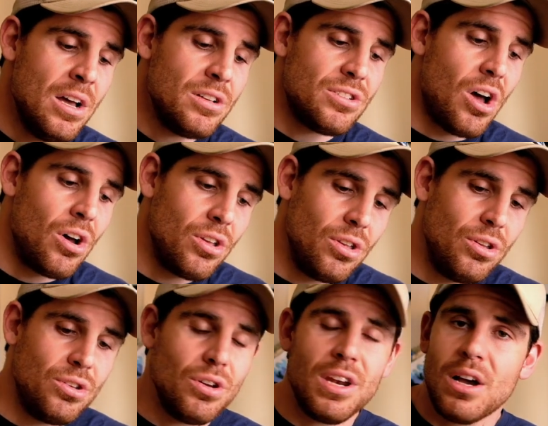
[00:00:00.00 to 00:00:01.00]
So
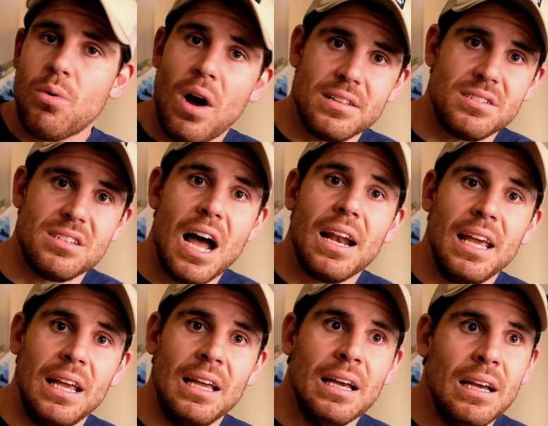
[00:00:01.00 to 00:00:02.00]
you do need quite
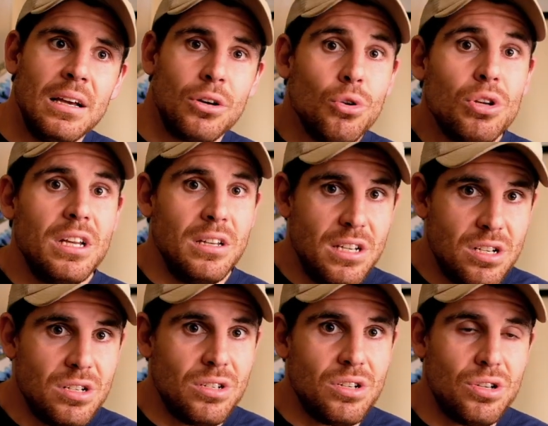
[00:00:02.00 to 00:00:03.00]
sunny, good
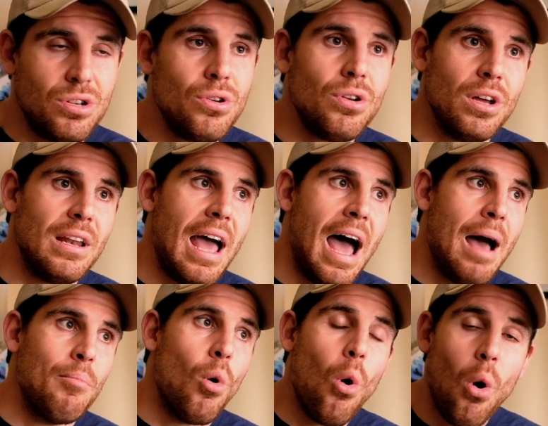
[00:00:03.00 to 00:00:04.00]
conditions to shoot it.
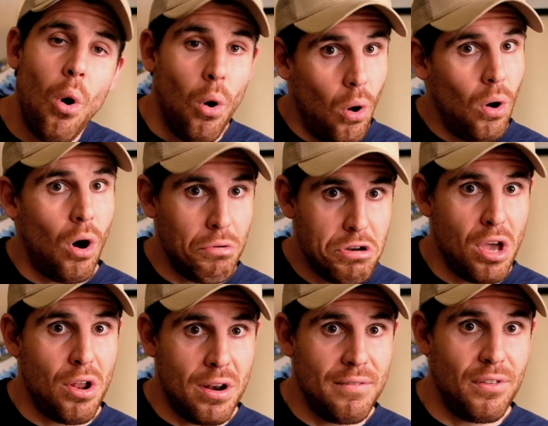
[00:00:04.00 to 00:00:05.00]
Um, or
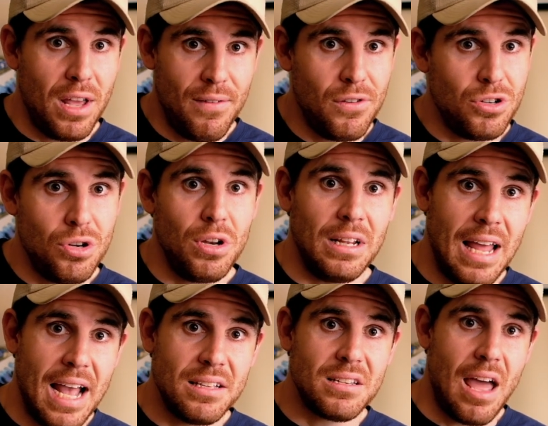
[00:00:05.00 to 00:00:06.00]
alternatively, if you're shooting
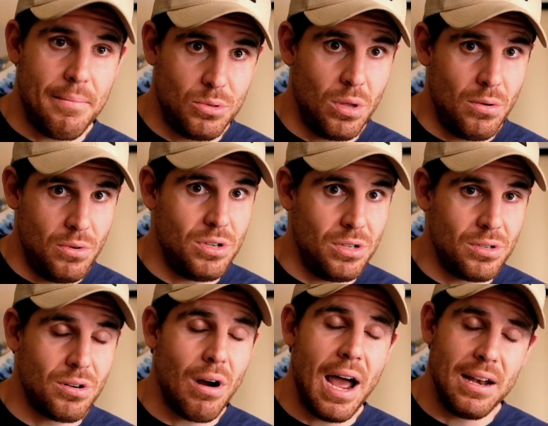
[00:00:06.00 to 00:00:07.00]
landscapes with it, which is
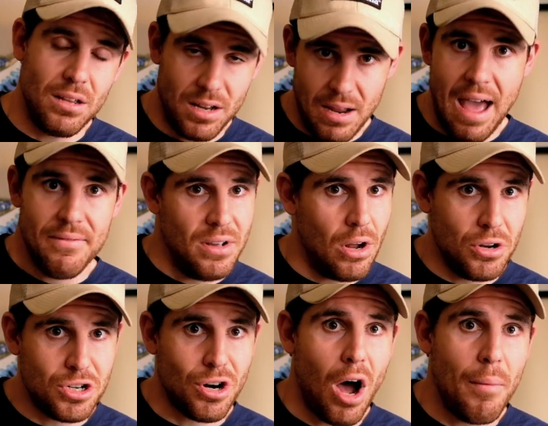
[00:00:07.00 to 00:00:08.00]
great, you're going to have it on
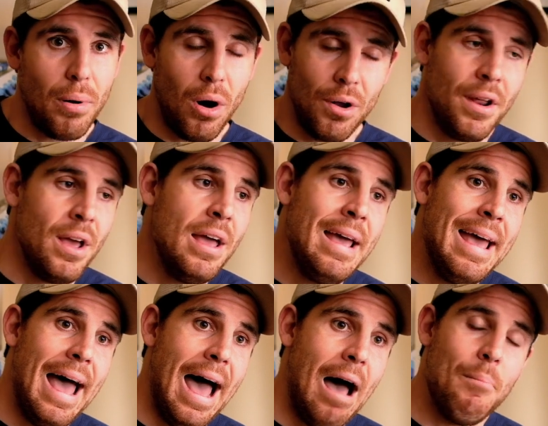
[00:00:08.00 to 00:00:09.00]
a tripod
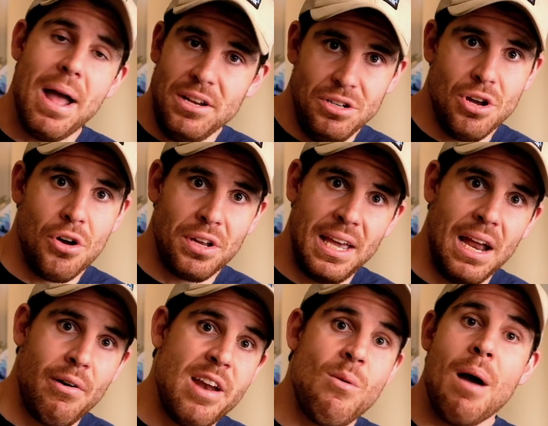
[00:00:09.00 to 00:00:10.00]
um, and you don't
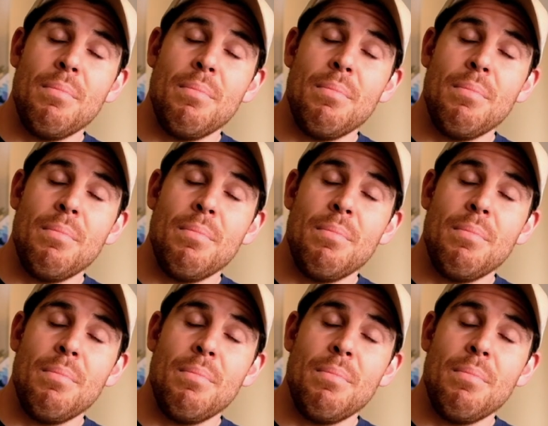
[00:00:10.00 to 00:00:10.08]
care anyway.